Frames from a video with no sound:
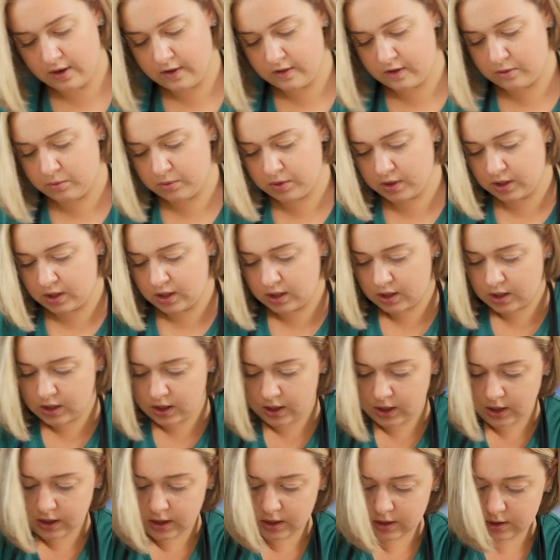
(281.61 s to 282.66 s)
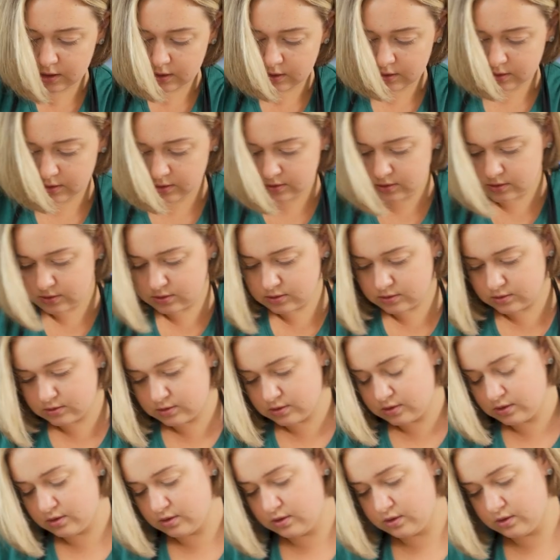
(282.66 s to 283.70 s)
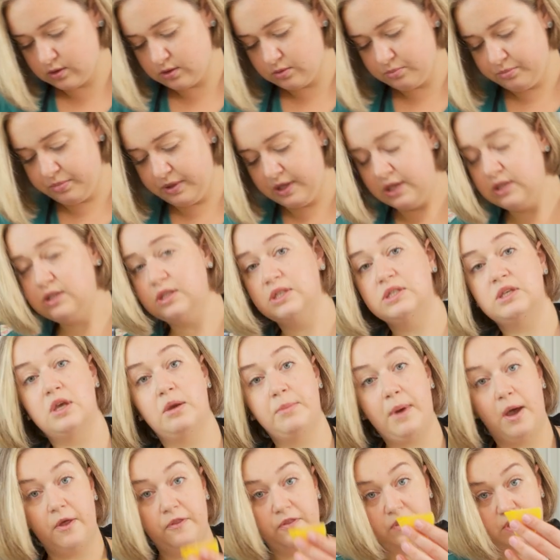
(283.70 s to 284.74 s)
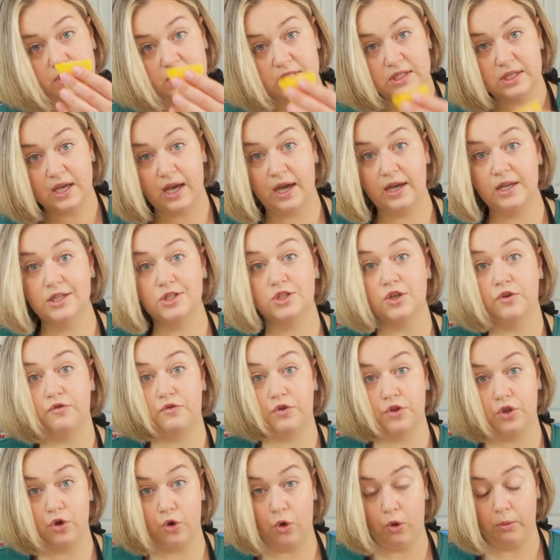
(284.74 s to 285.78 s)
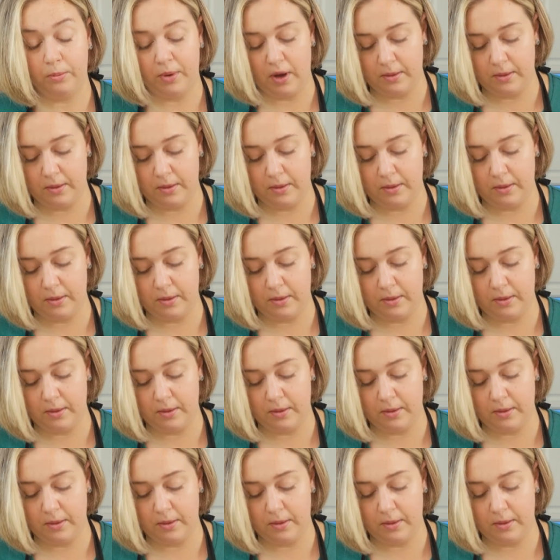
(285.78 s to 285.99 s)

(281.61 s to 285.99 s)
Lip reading: And then we're gonna cut pieces about this size for the whole